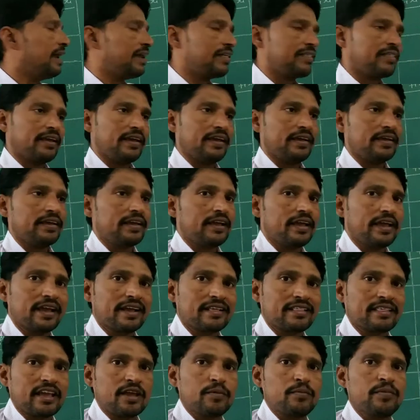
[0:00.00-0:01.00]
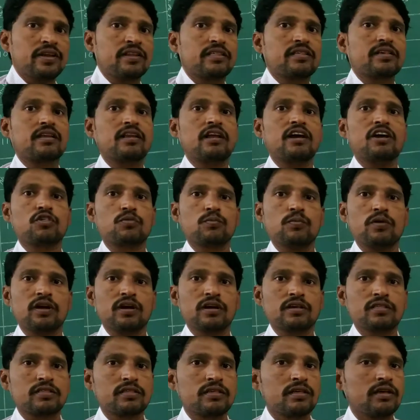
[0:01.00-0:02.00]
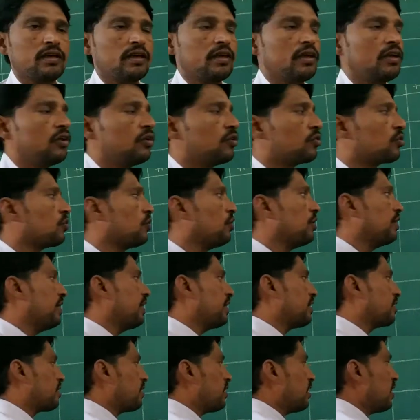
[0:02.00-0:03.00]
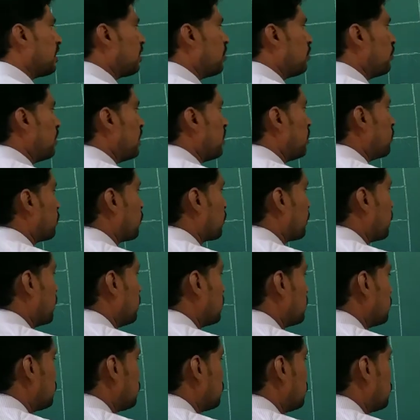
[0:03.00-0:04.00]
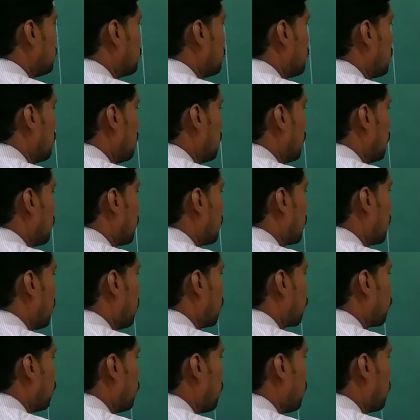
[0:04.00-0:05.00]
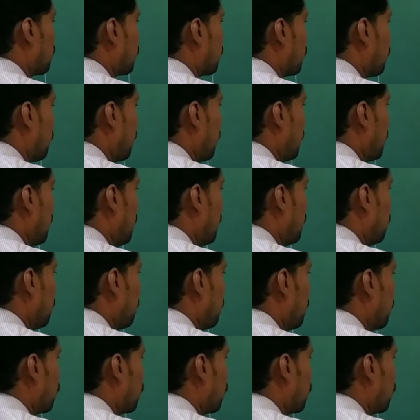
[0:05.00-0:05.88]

Xi means class marks. So xi, how we have to get class marks? L